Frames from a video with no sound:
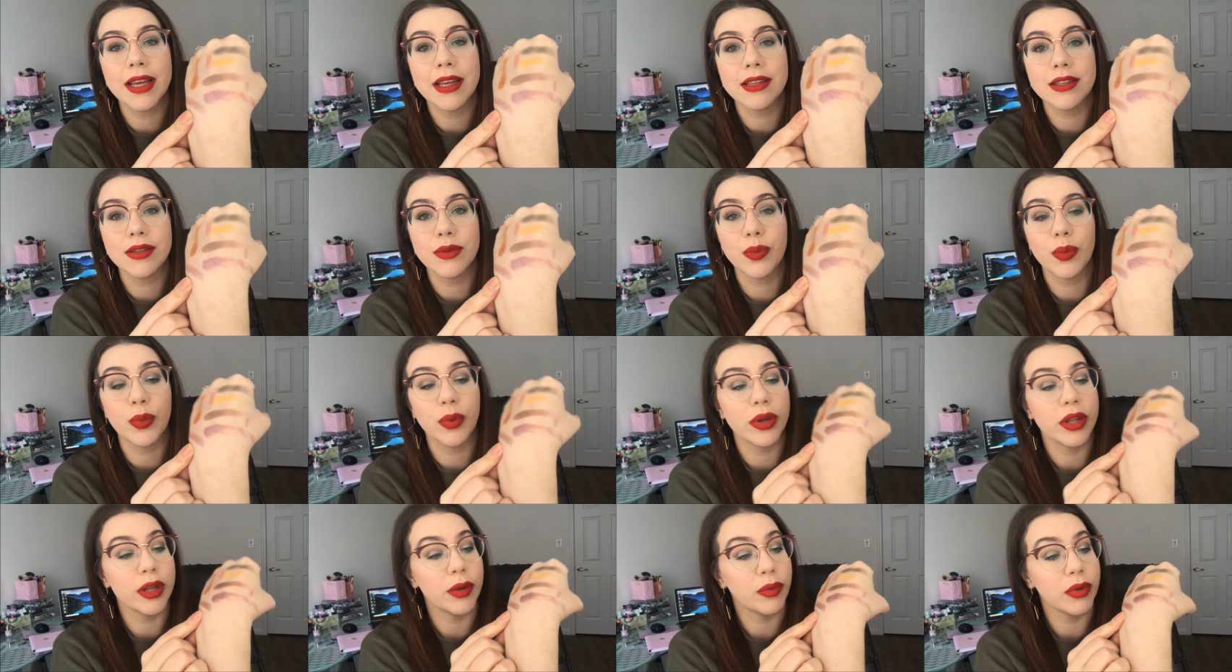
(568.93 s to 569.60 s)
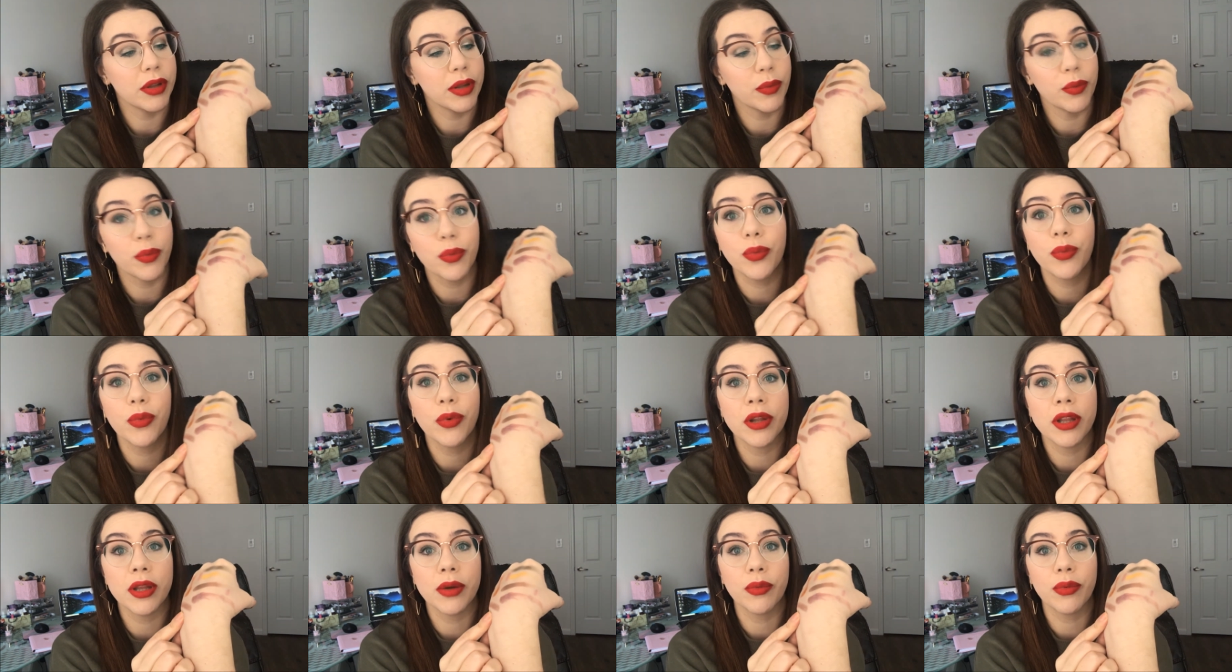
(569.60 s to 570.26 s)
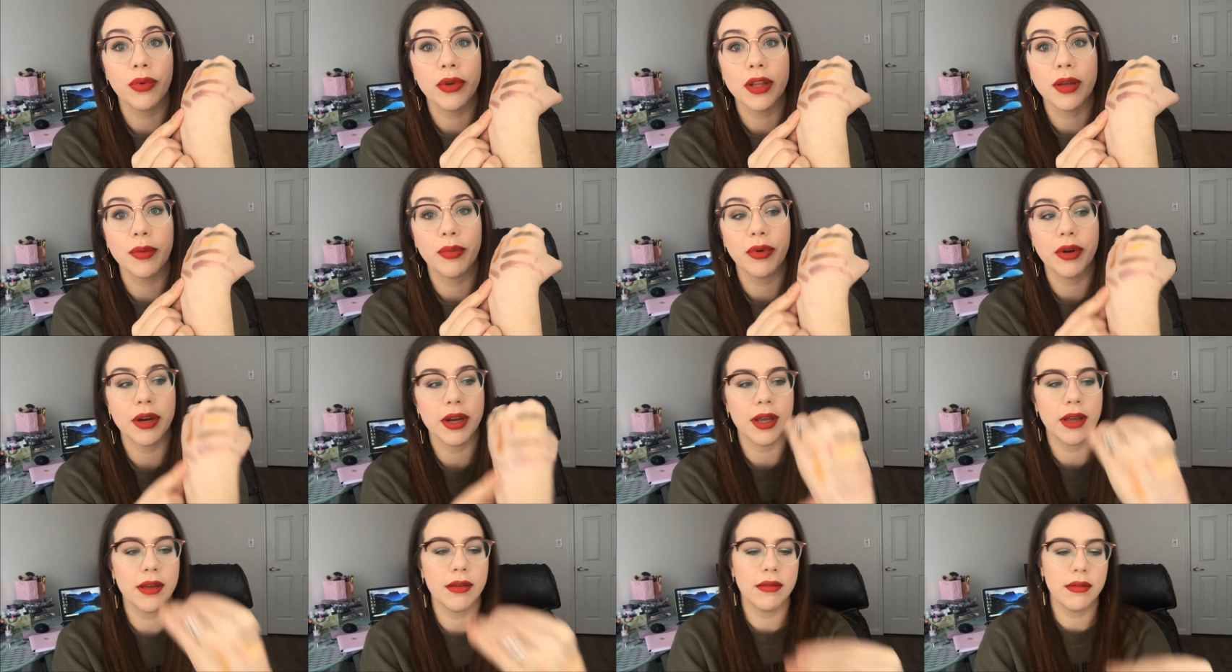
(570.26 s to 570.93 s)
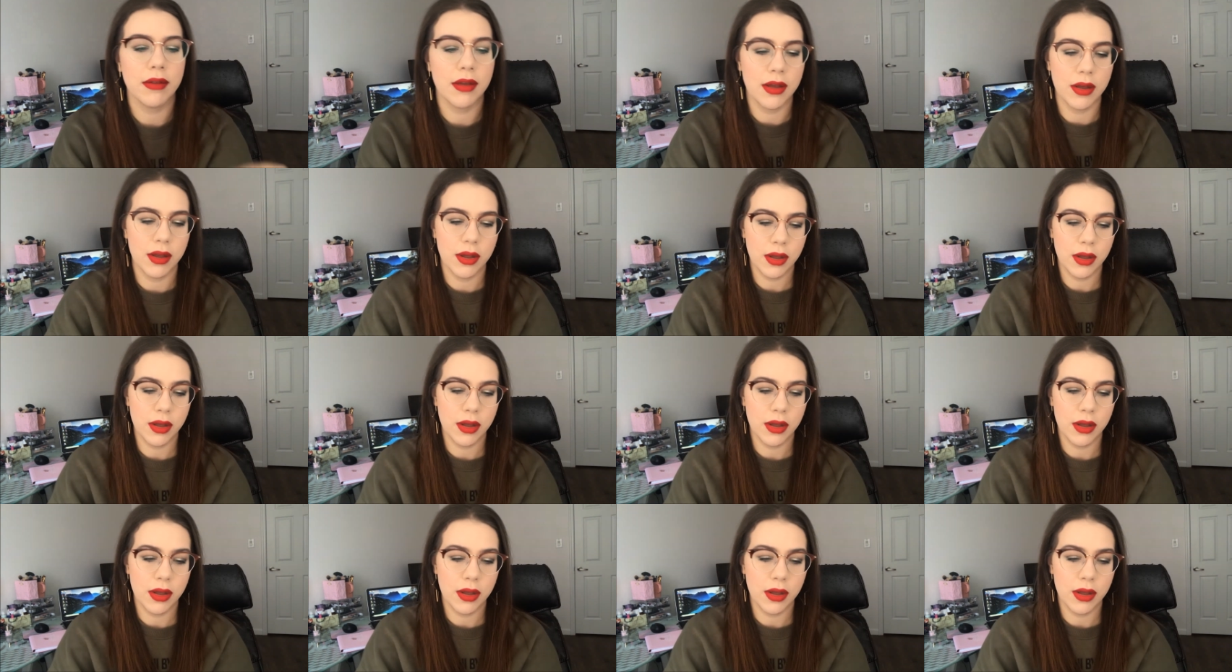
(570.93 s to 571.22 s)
it's really, really, really, really pretty.